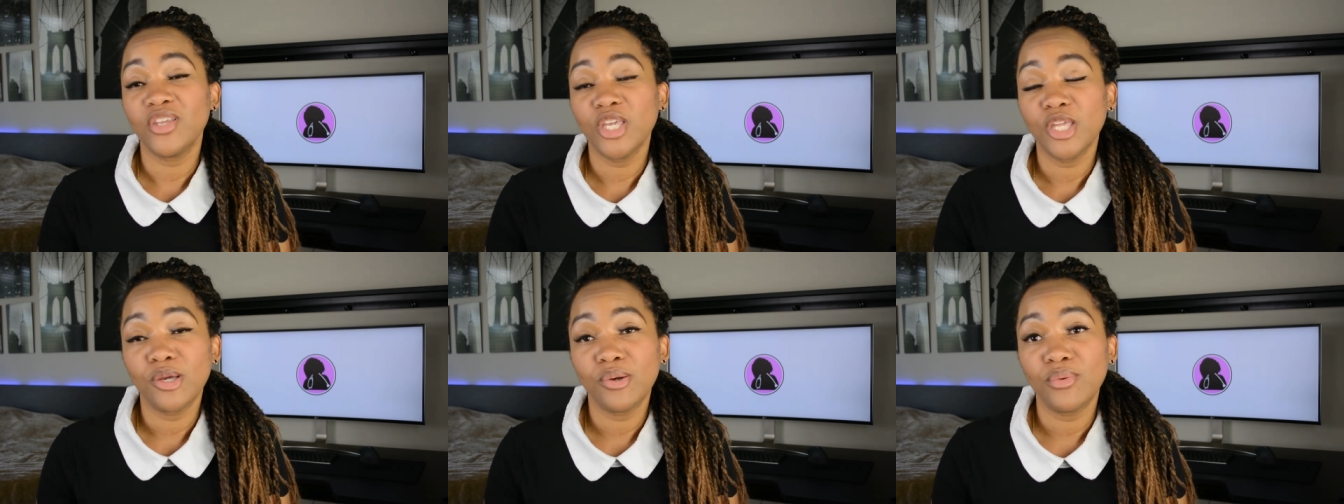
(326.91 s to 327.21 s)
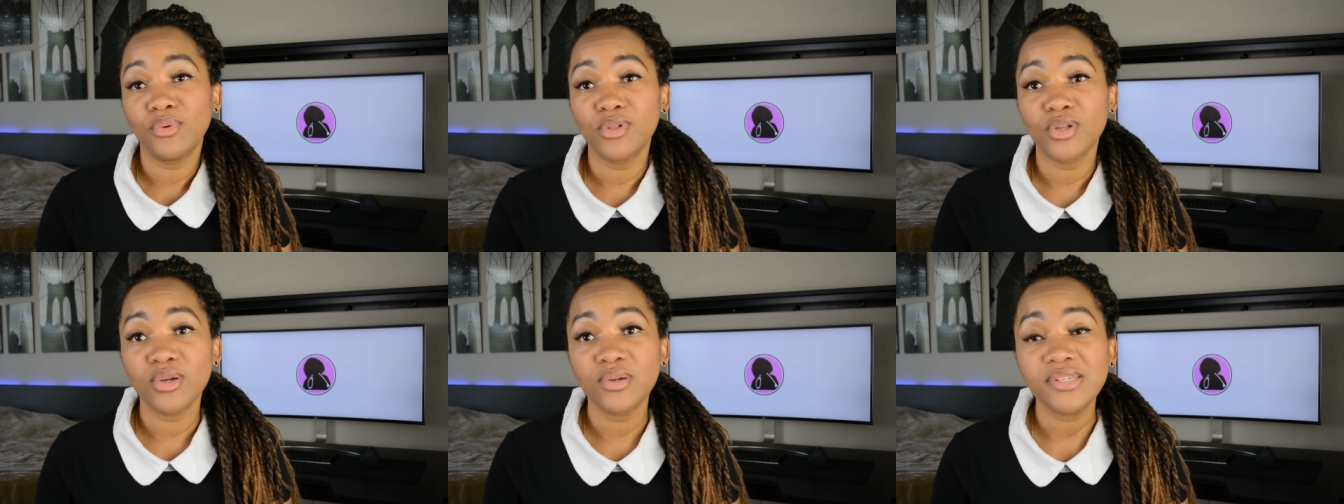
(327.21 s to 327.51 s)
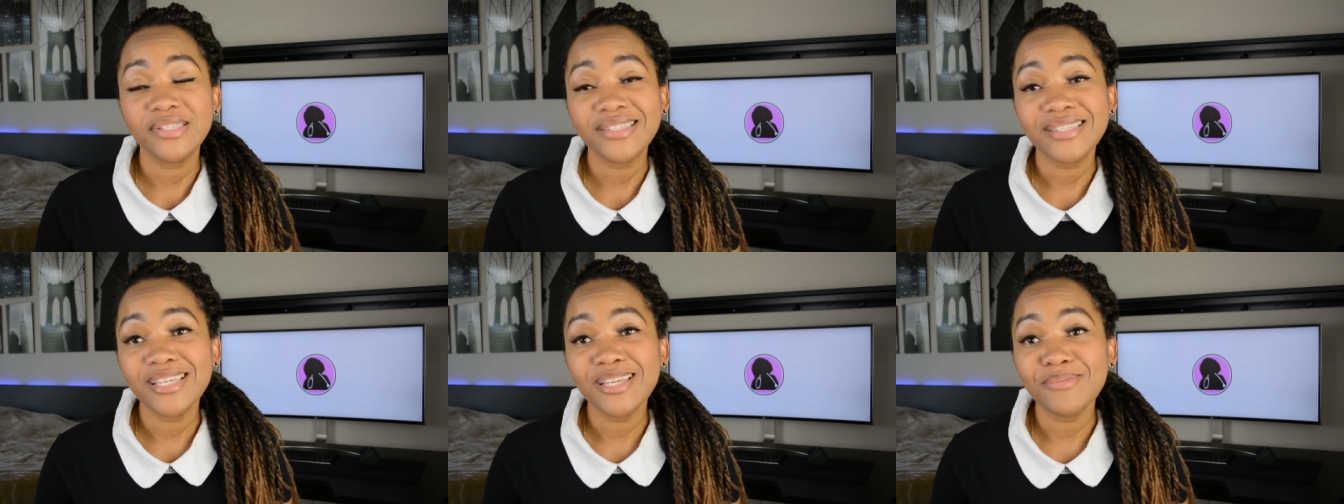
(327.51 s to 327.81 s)
you know, we'll go
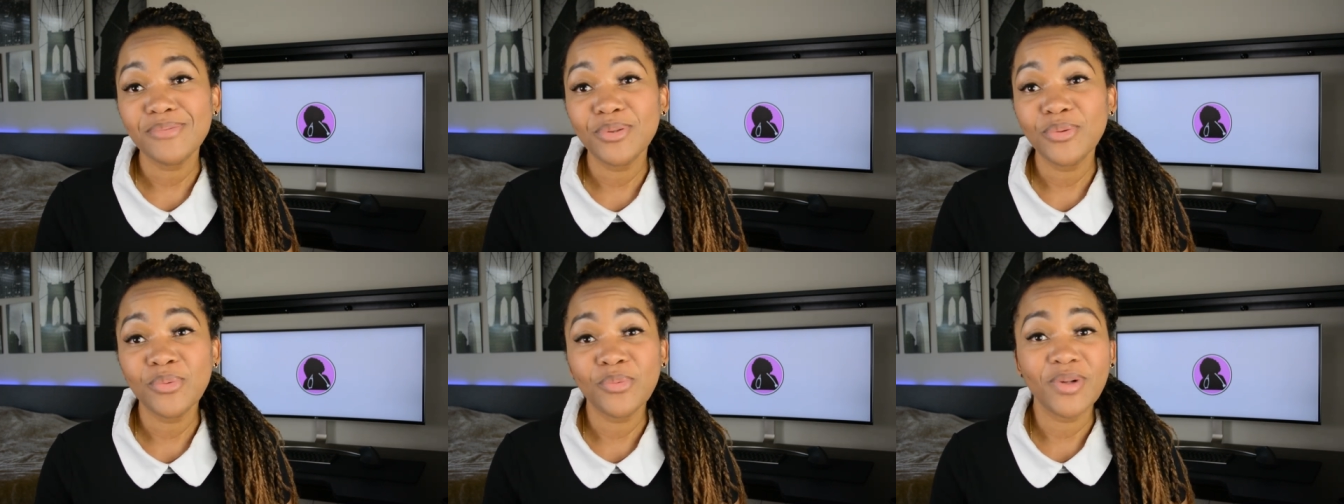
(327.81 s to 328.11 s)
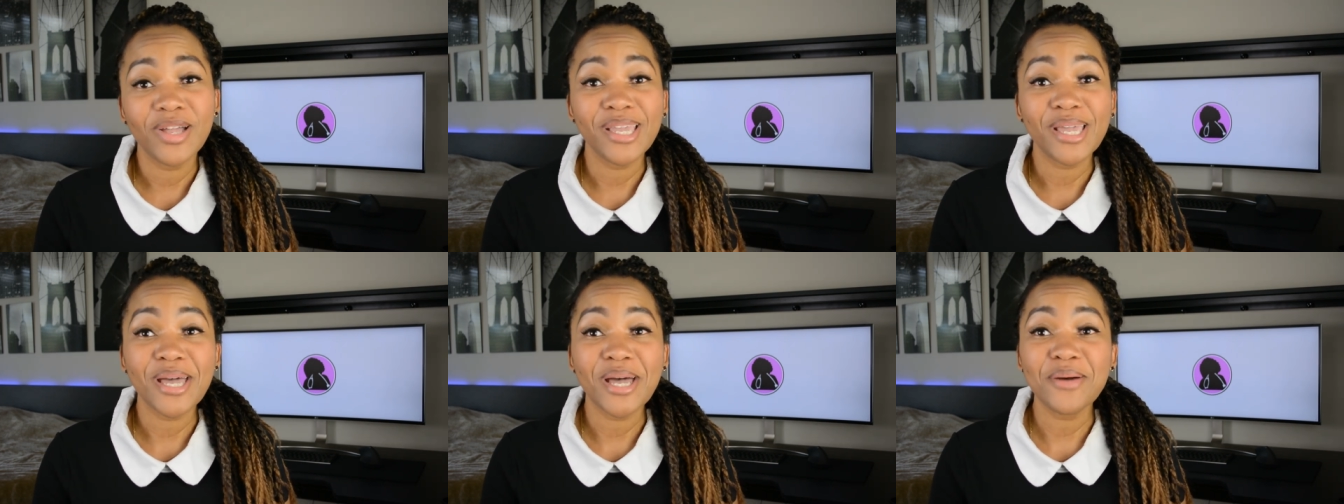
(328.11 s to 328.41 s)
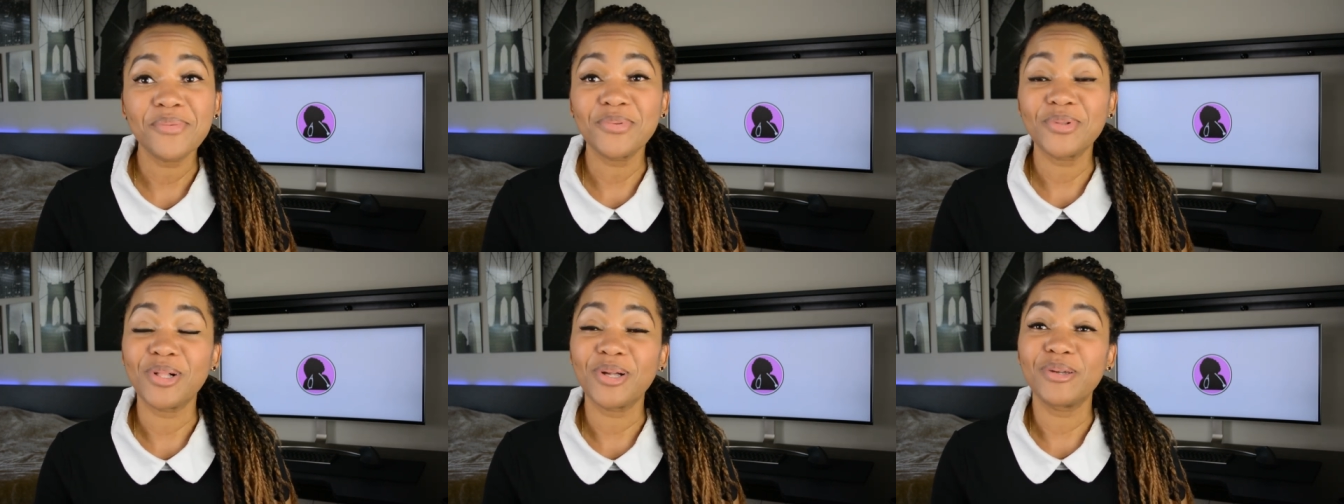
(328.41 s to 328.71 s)
to sleep and we'll wake
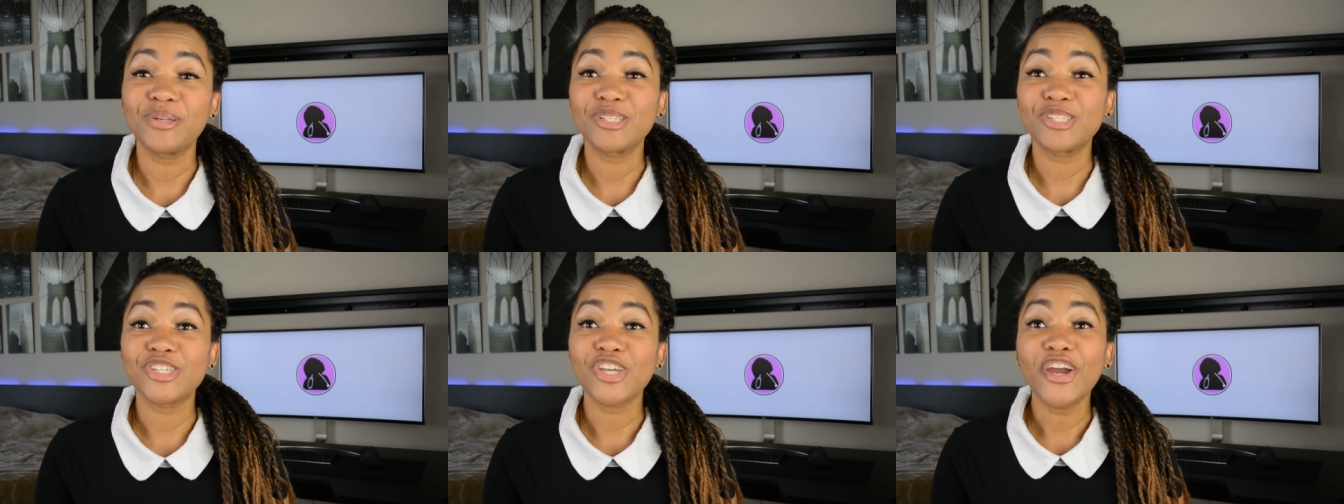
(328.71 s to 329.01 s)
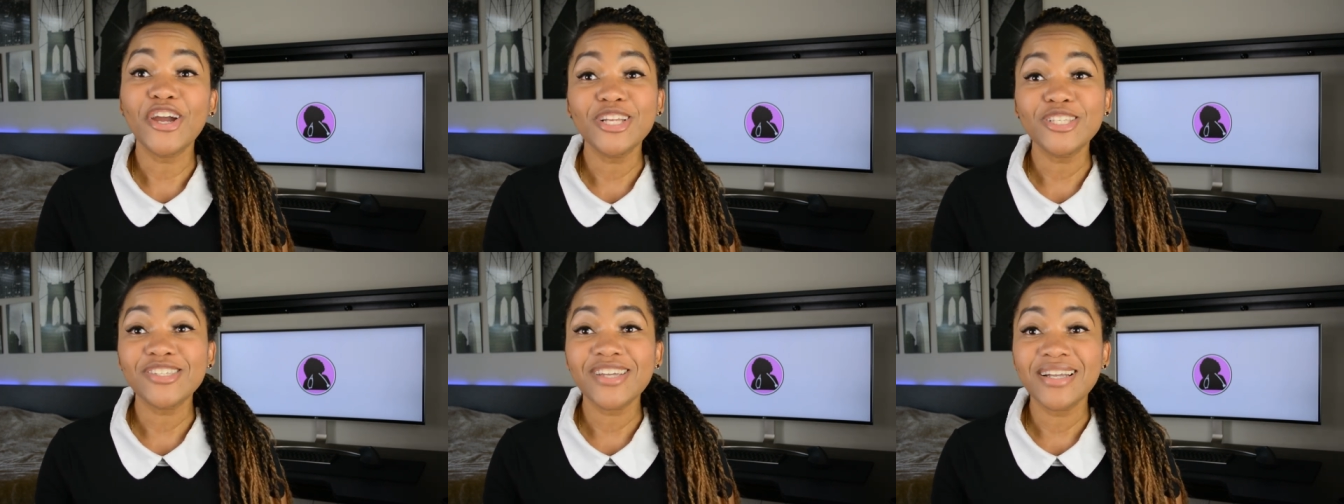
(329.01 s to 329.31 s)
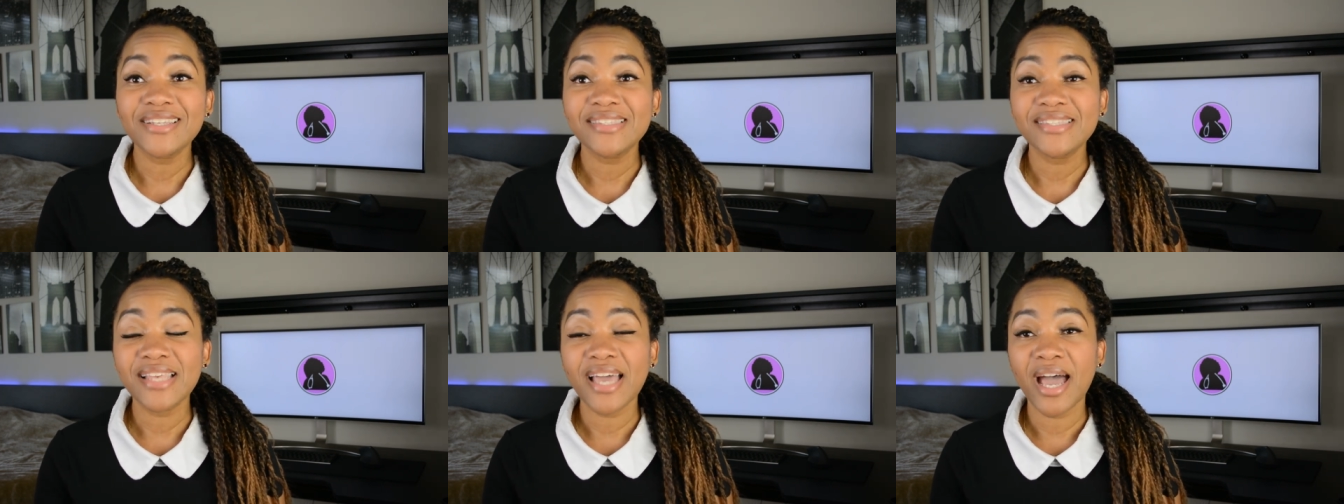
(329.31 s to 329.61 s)
up, we'll go to church
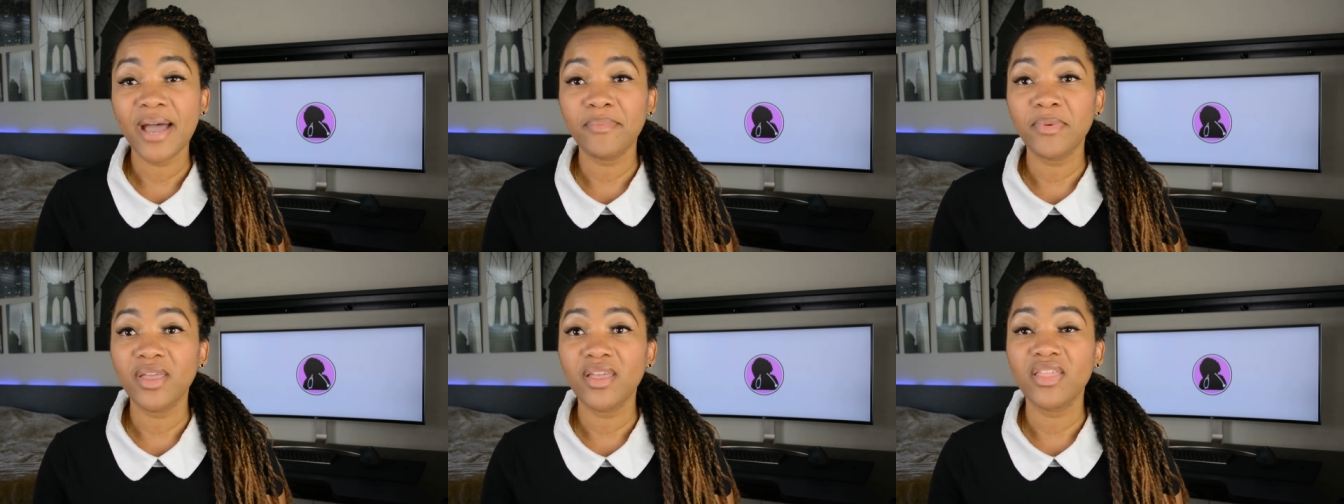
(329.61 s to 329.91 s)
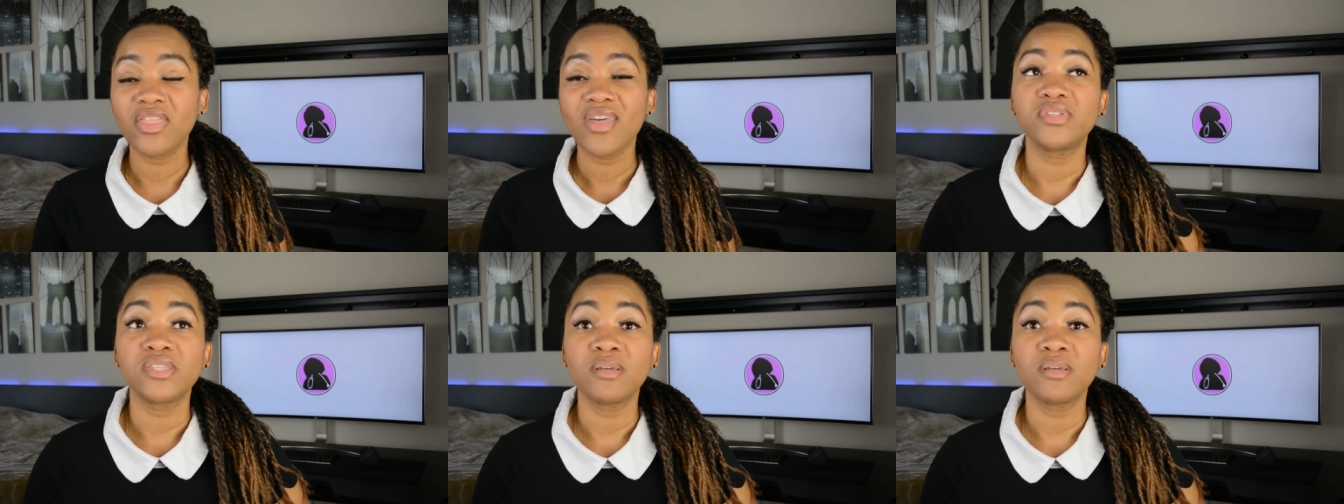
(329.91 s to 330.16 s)
on Sabbath.